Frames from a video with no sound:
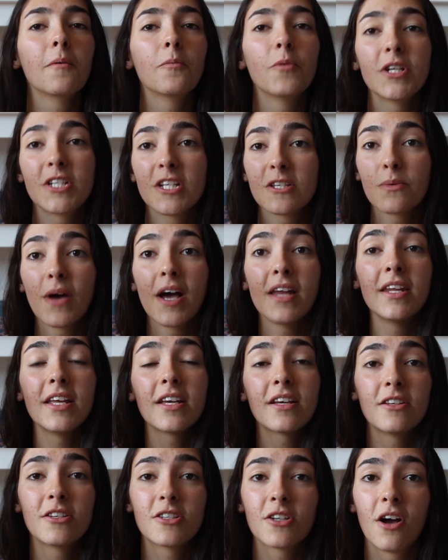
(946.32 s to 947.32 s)
which is where
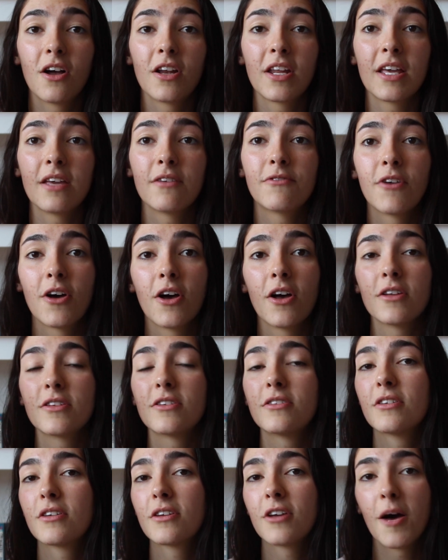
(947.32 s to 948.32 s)
Nick and Charlie
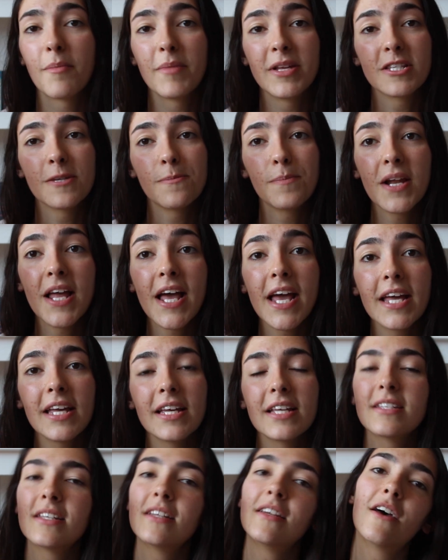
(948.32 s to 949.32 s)
first come into
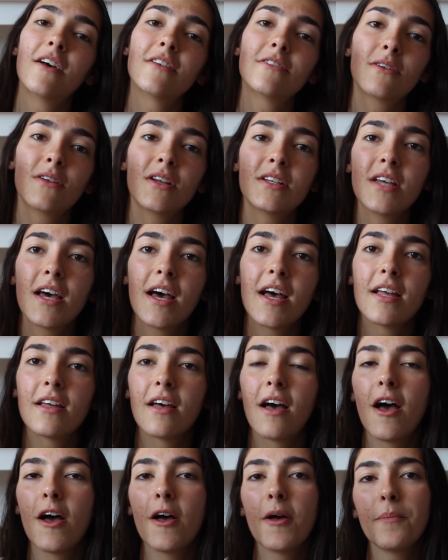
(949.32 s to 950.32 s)
play, is in her
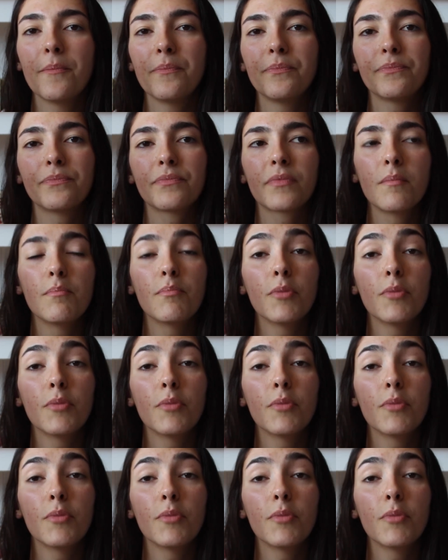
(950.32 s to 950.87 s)
Solitaire um,